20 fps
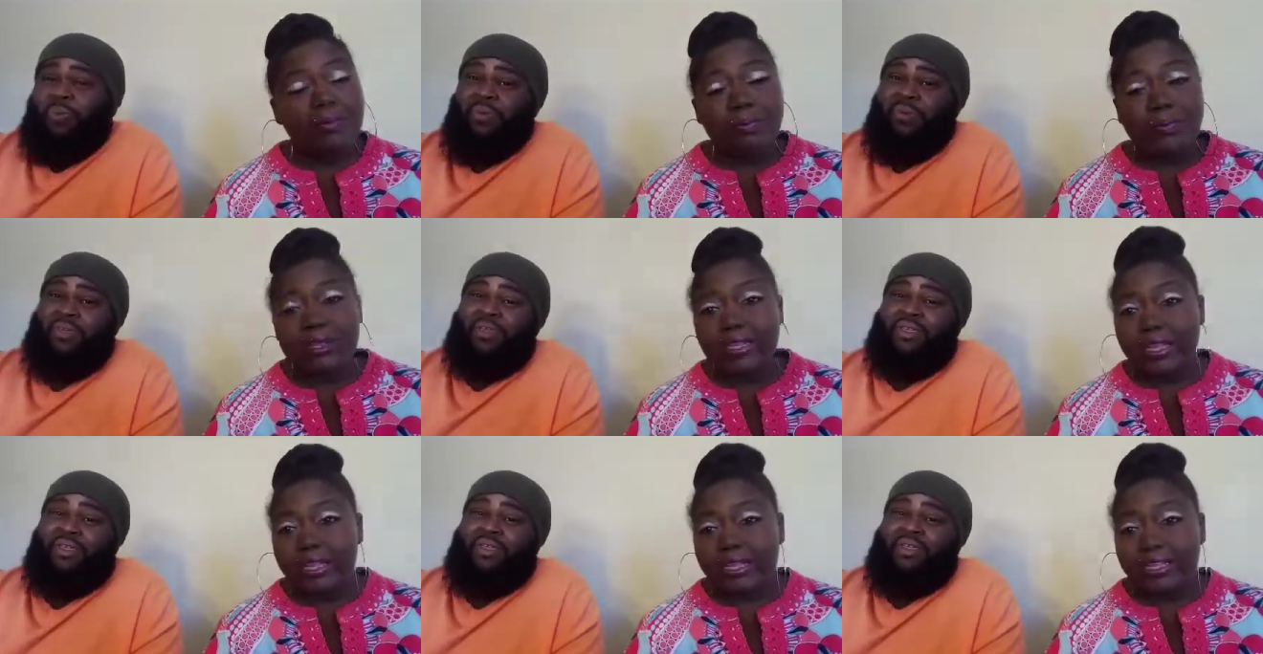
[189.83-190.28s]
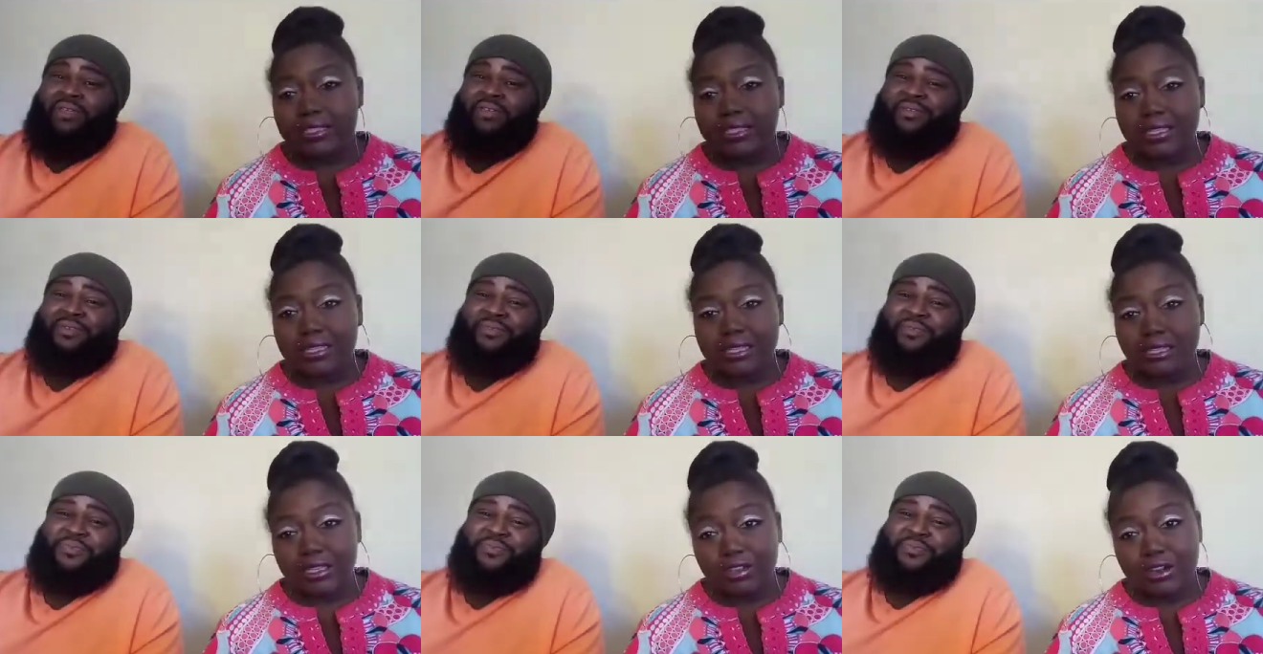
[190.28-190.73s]
Speaker 1: Because
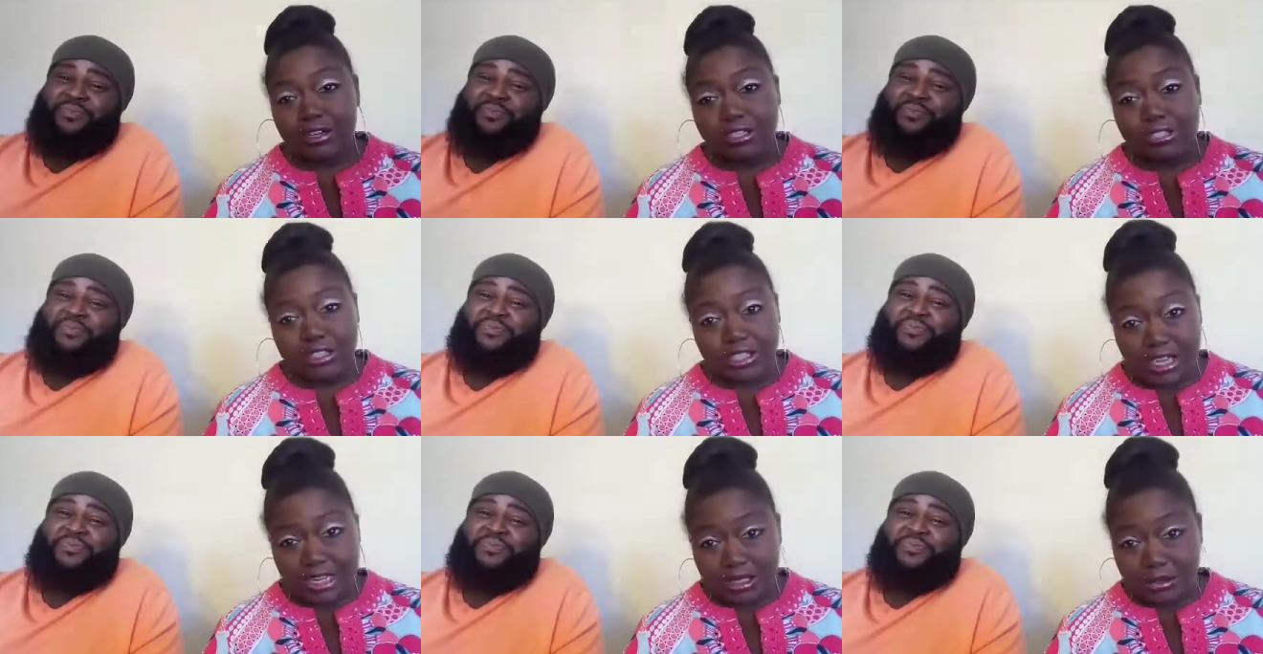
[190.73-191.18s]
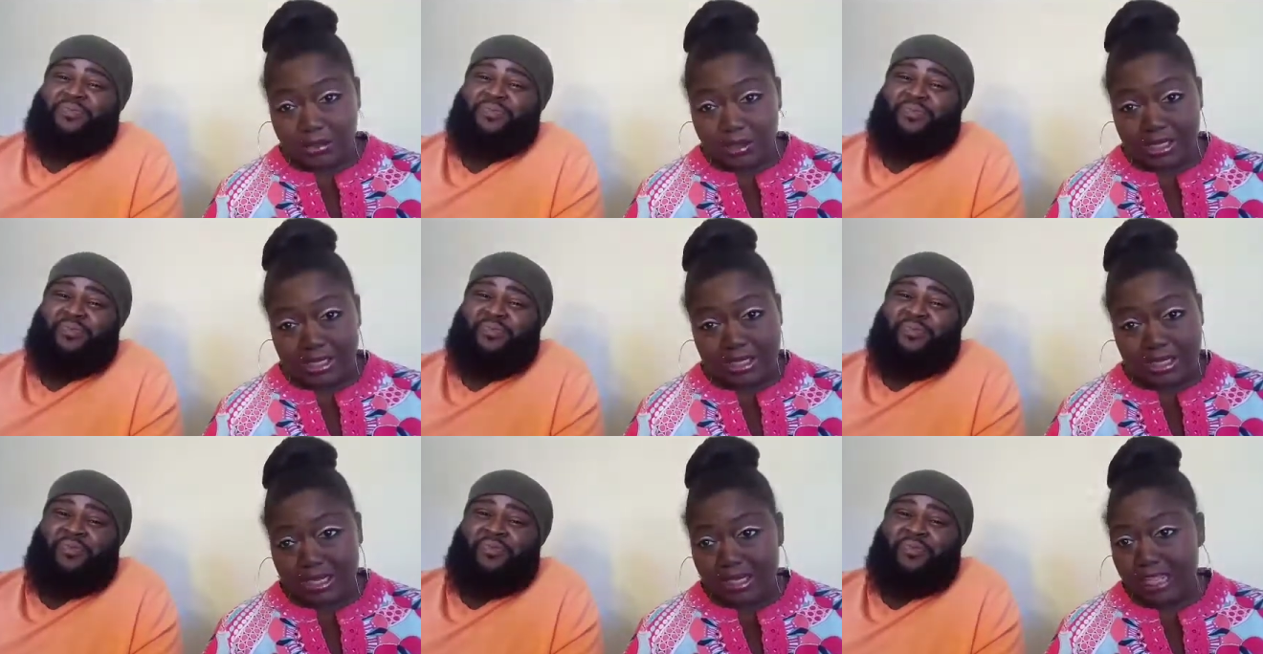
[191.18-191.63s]
your judgment is
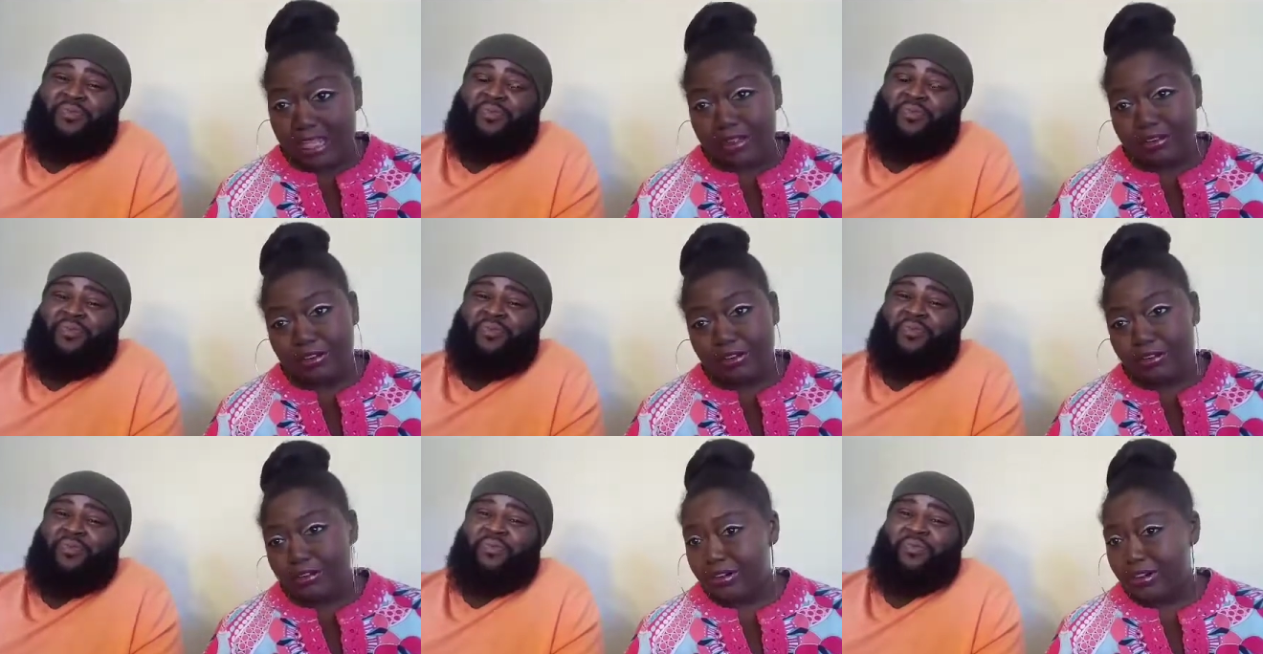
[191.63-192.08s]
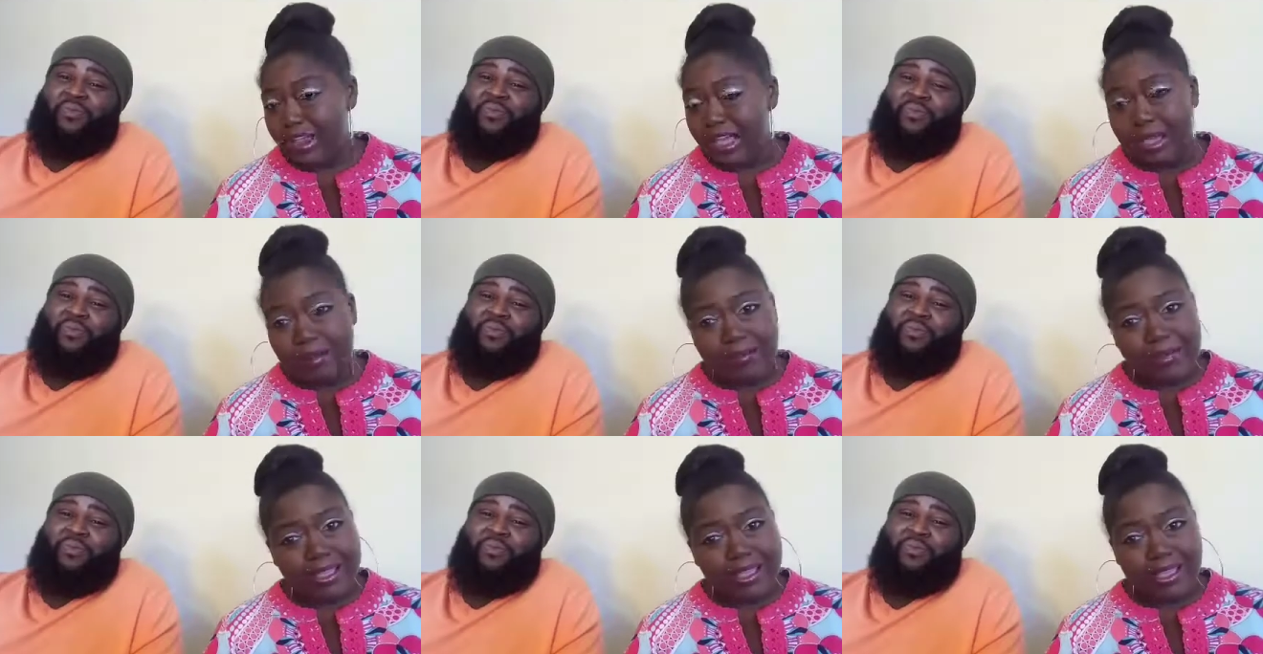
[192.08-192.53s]
clouded. You're not
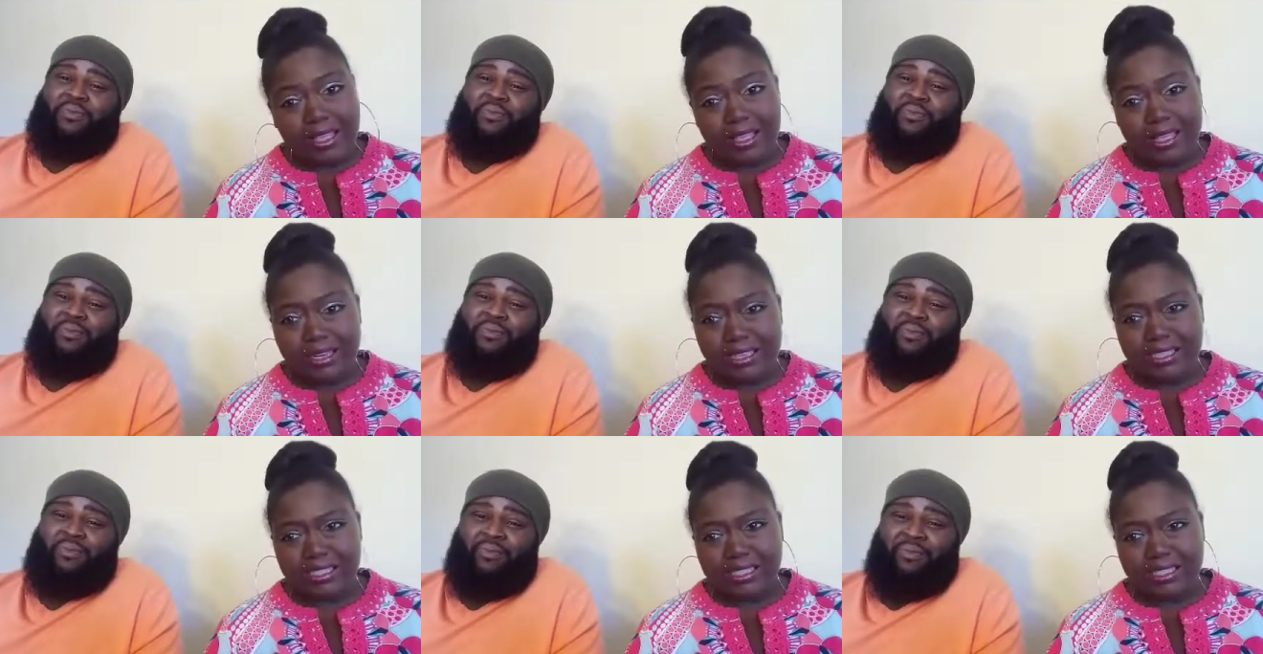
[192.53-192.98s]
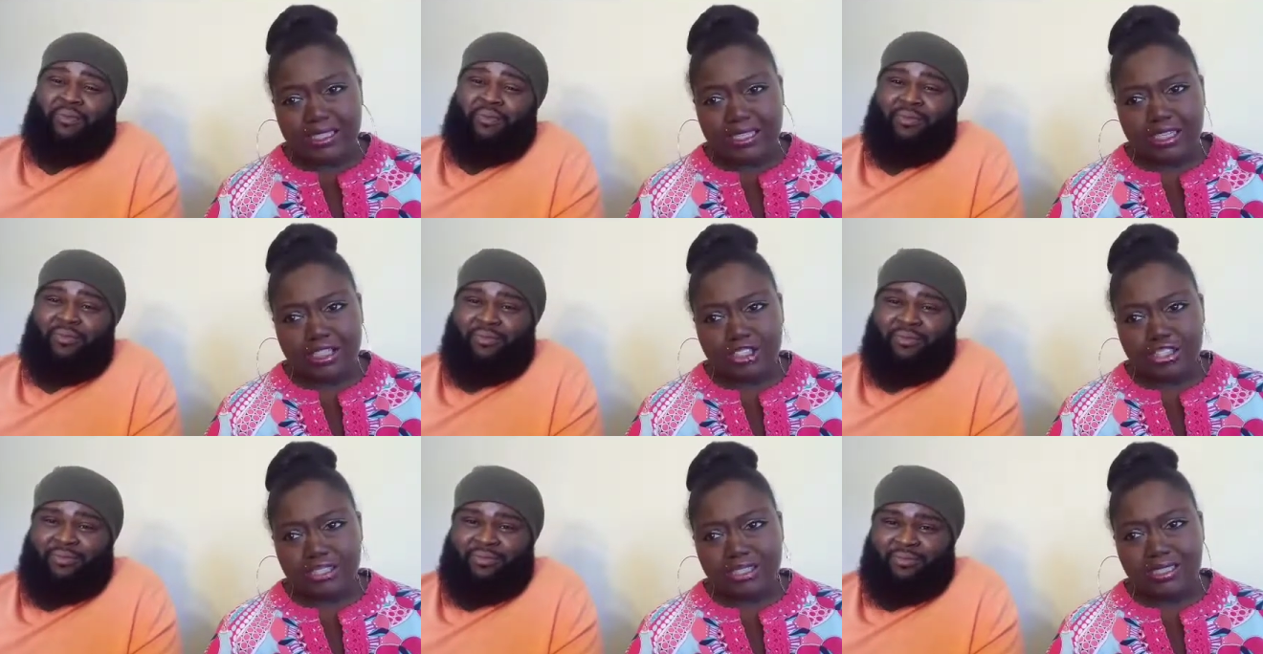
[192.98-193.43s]
making good
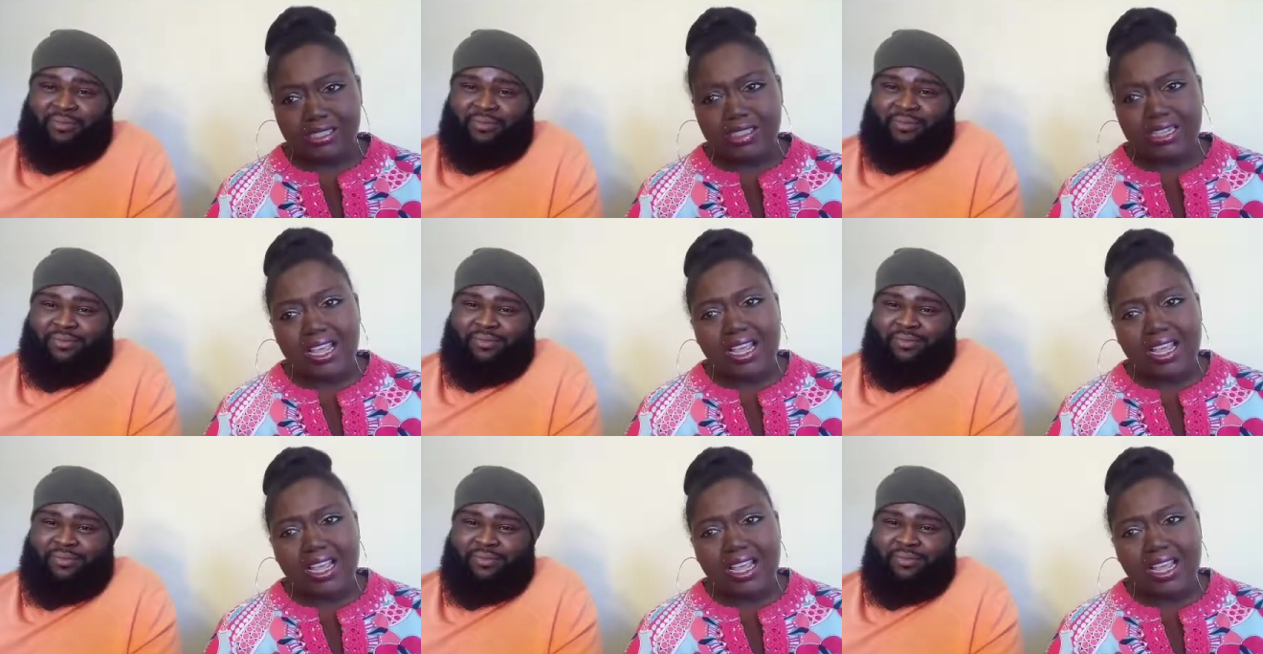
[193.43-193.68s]
decisions.